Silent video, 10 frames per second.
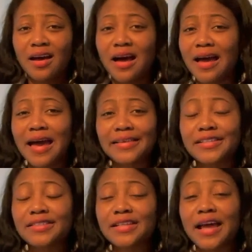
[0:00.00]
I
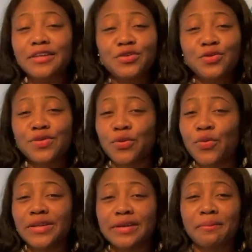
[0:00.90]
do the
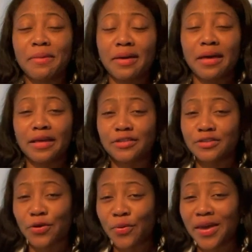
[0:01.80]
winter
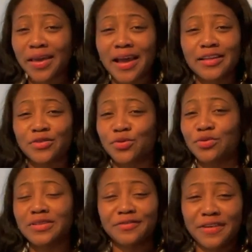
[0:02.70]
sewing, I
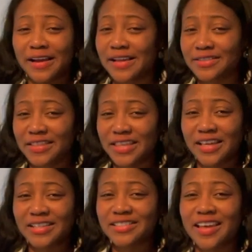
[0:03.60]
do different kinds of
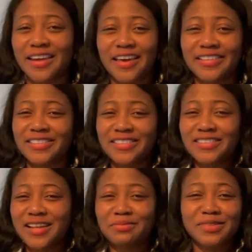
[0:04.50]
things, and
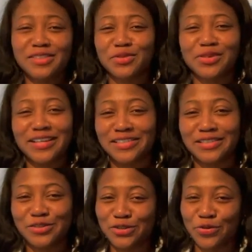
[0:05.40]
I'm just too lazy
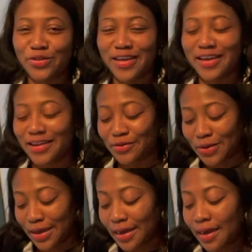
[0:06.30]
to show that anyway.